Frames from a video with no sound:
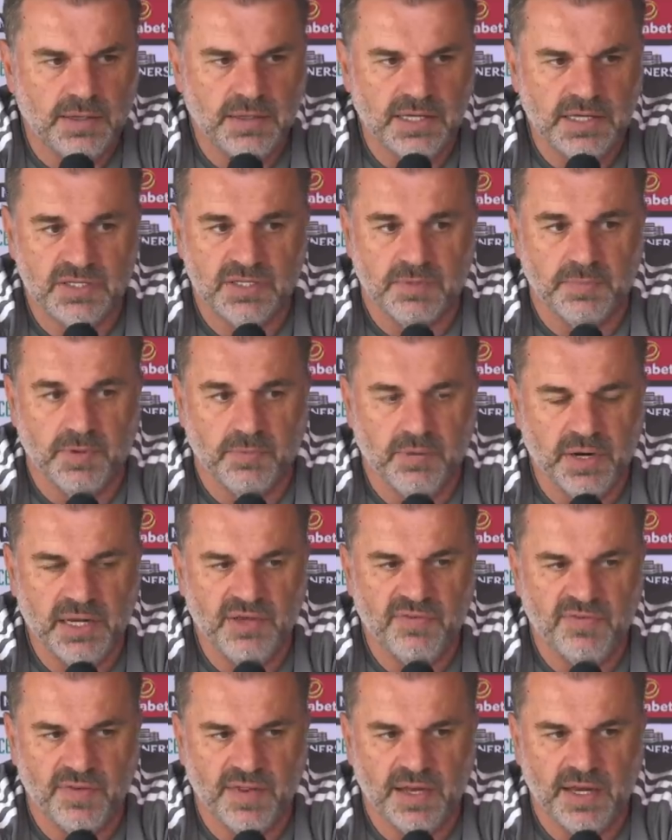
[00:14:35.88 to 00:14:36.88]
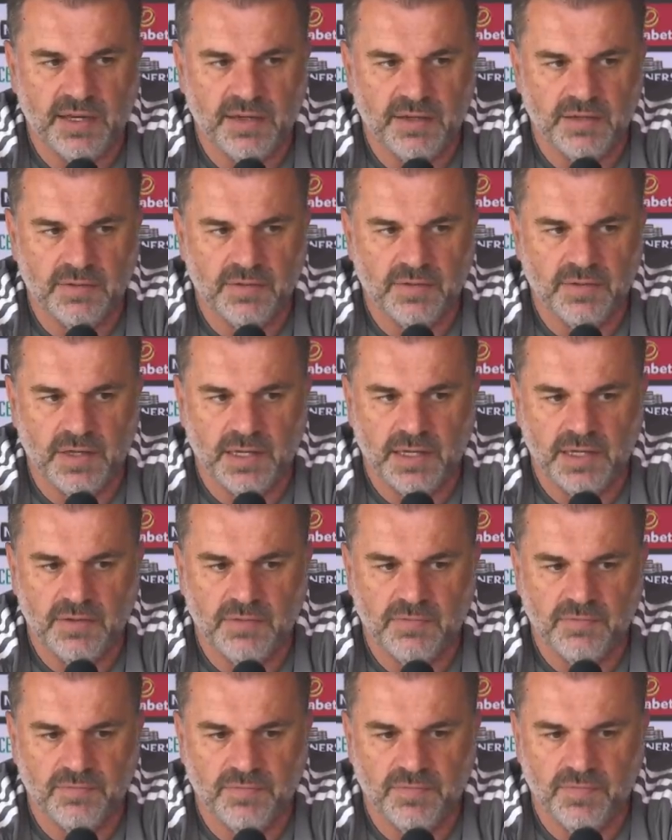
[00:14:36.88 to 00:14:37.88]
is to be ready for that.
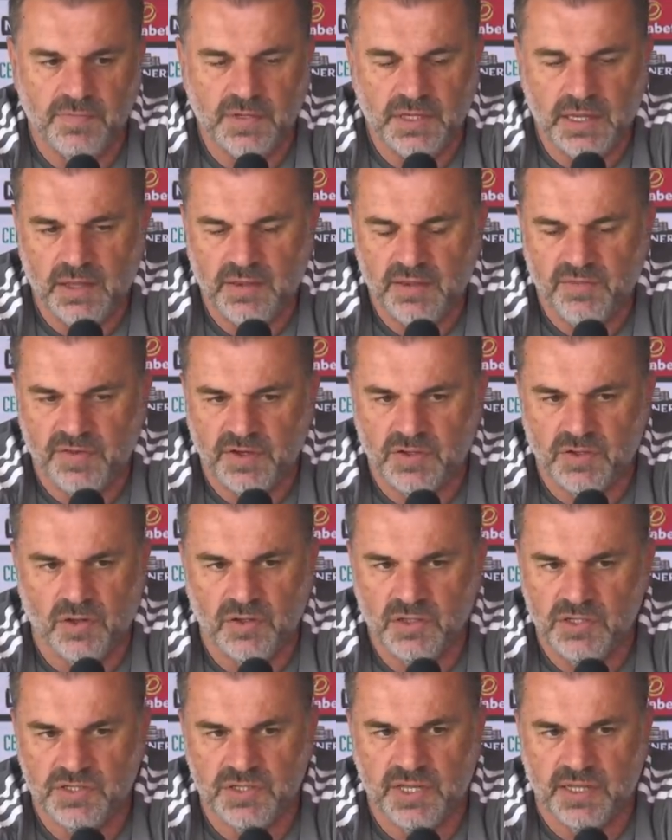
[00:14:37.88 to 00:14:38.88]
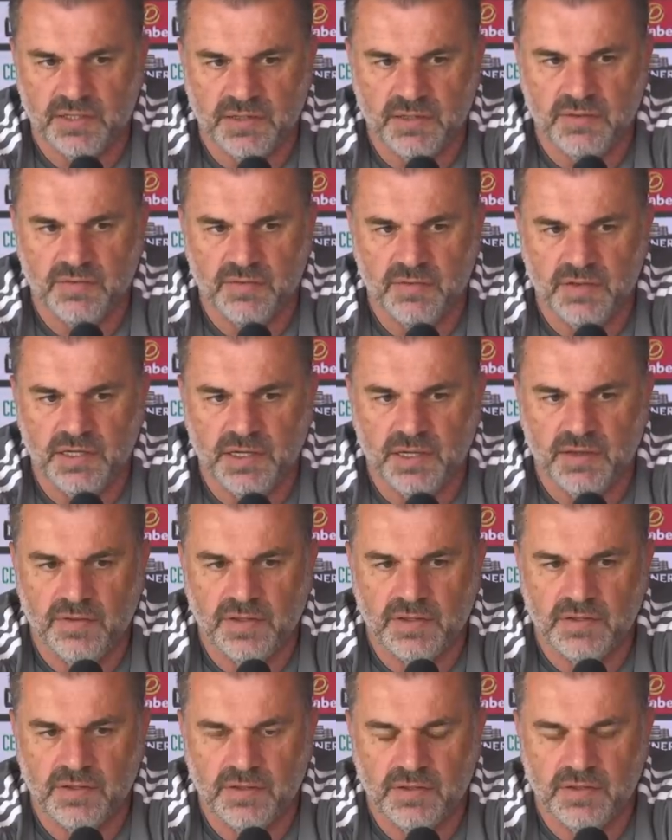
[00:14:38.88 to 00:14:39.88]
And you know, they've acknowledged that, you know,
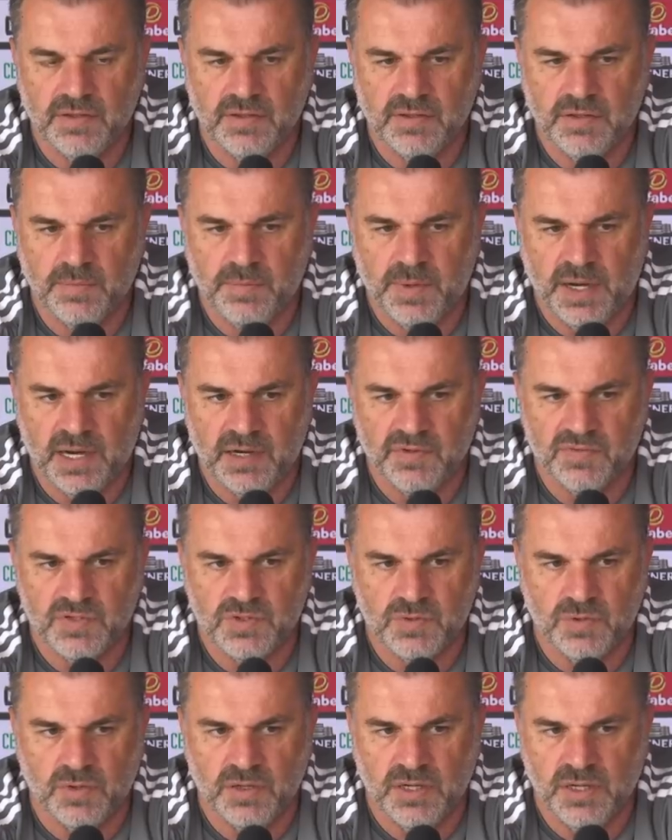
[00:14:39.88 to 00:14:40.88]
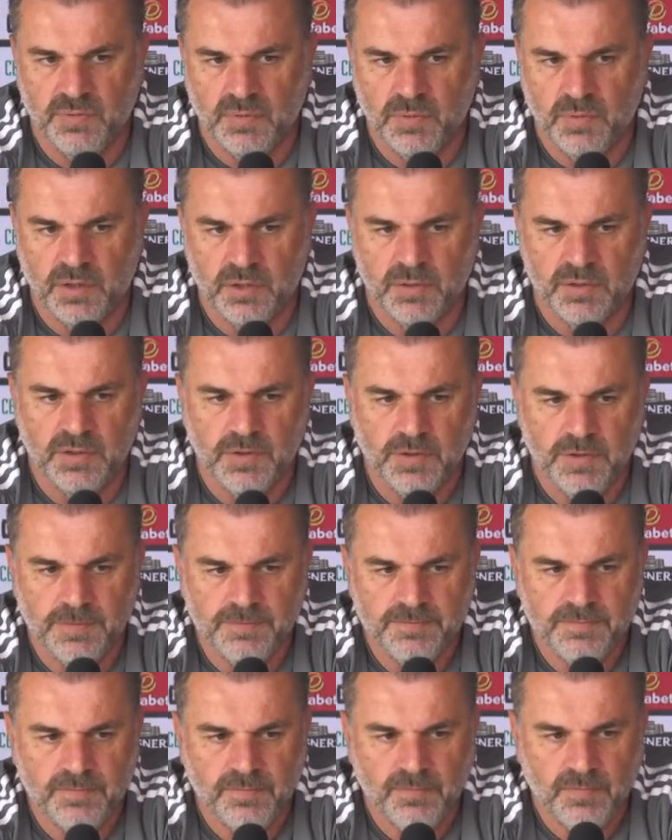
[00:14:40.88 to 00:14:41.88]
that they're part of a squad here. We want to
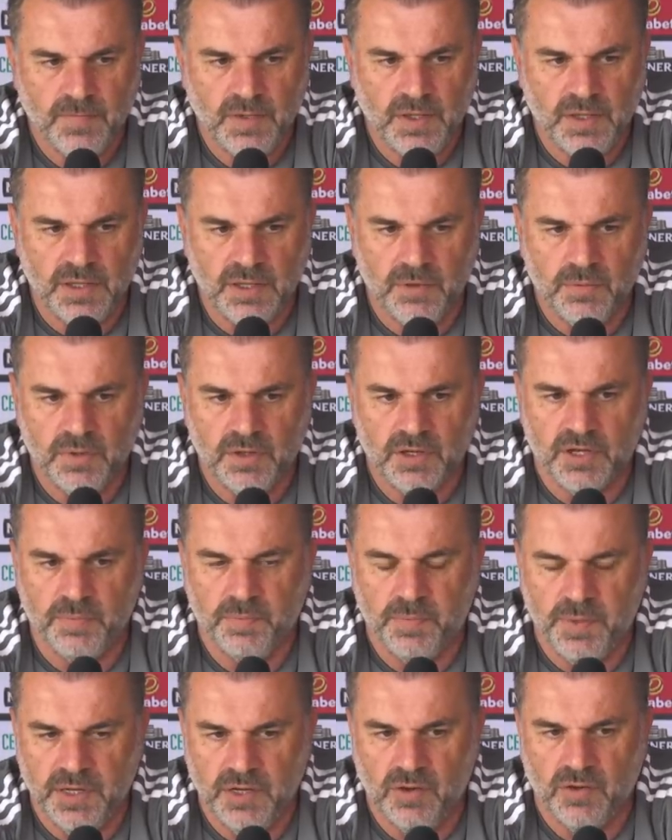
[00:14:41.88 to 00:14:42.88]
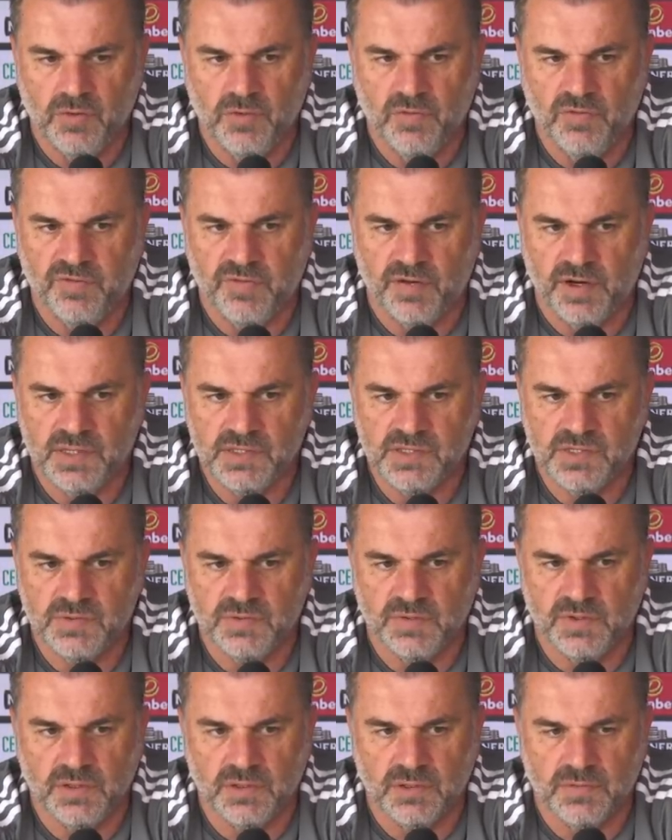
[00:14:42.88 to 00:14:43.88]
you know, want to compete on all fronts.
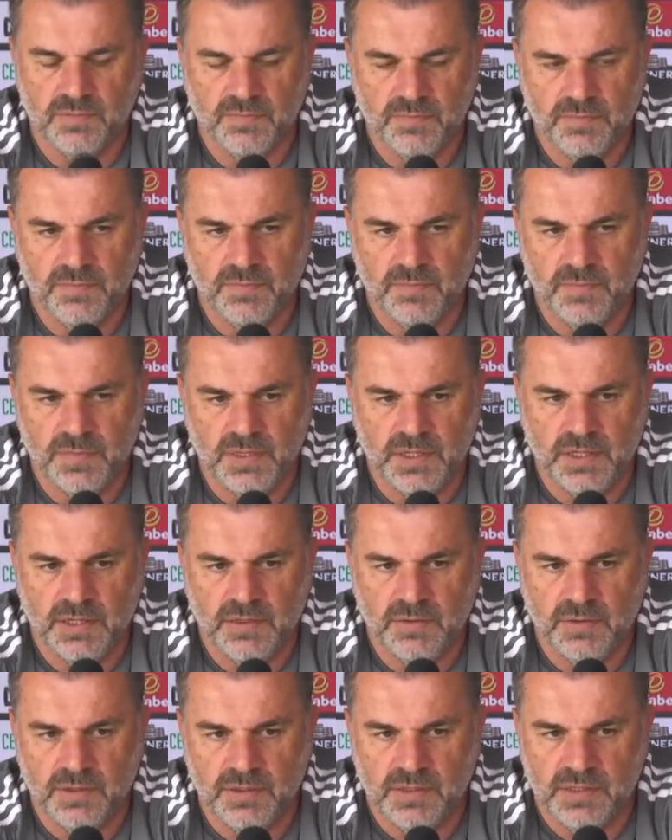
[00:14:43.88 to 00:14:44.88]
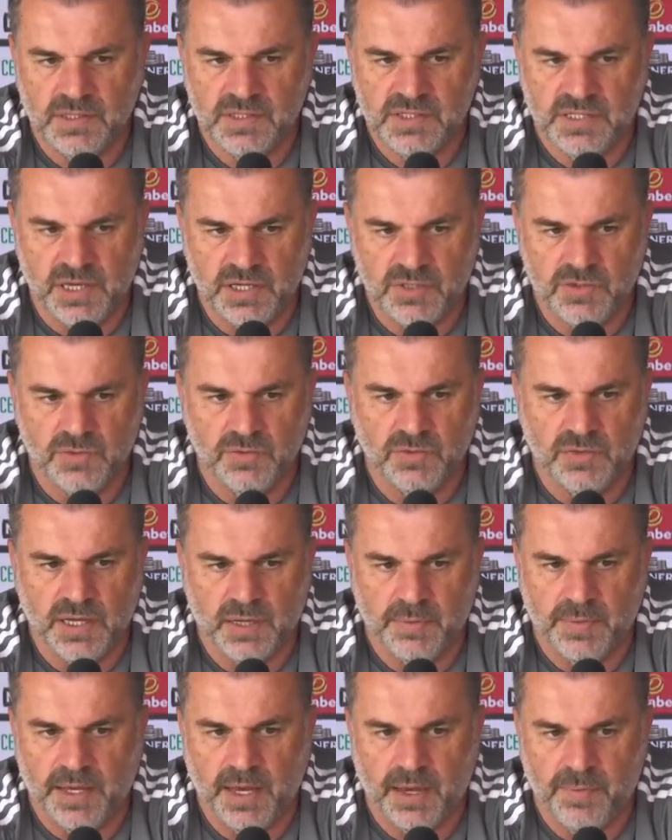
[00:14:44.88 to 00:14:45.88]
We've got, you know, a schedule
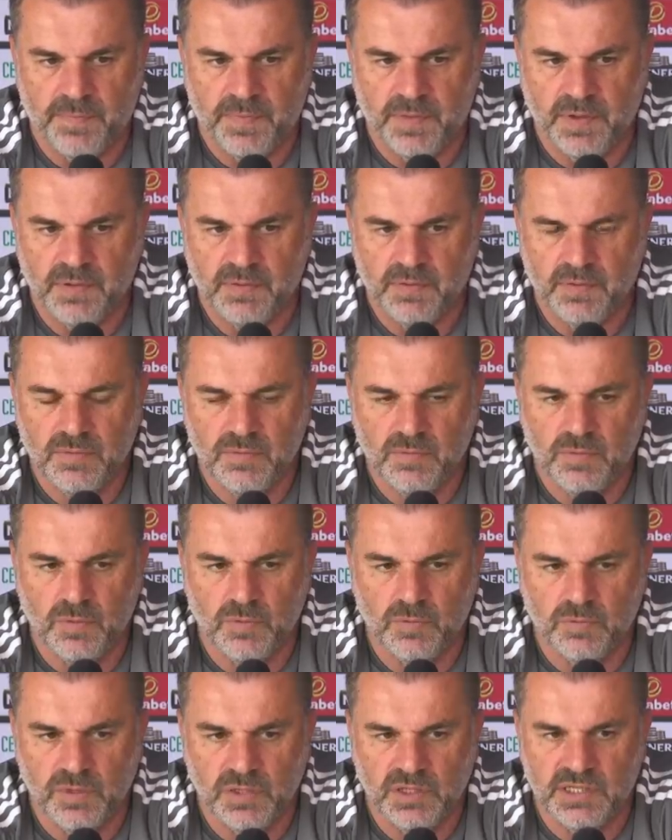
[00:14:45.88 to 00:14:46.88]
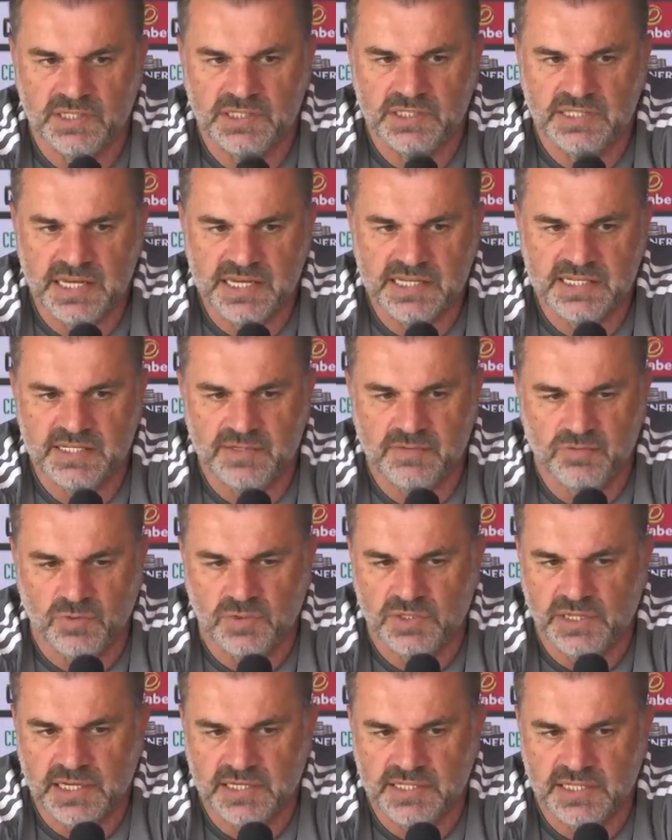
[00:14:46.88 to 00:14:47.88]
coming up that will really
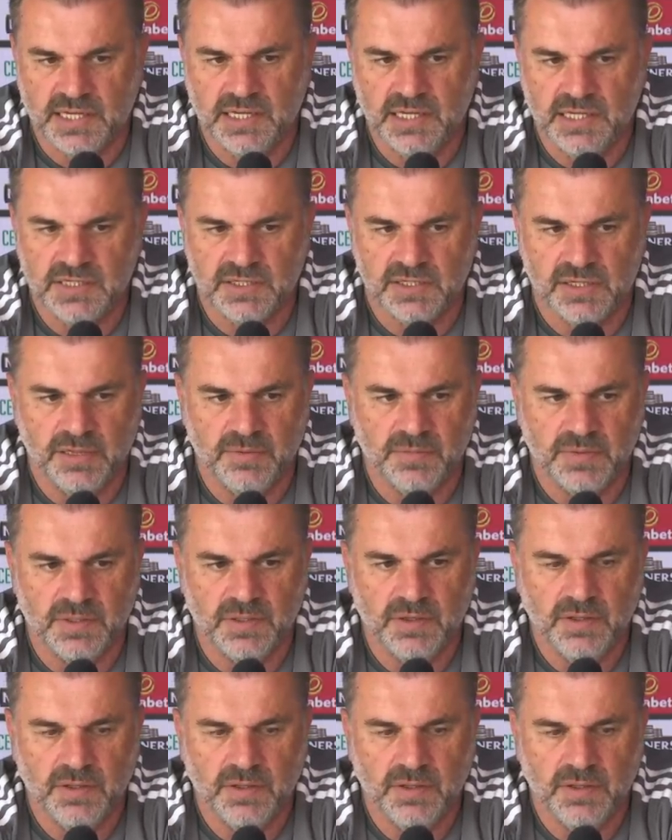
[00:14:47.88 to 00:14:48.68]
would test any team,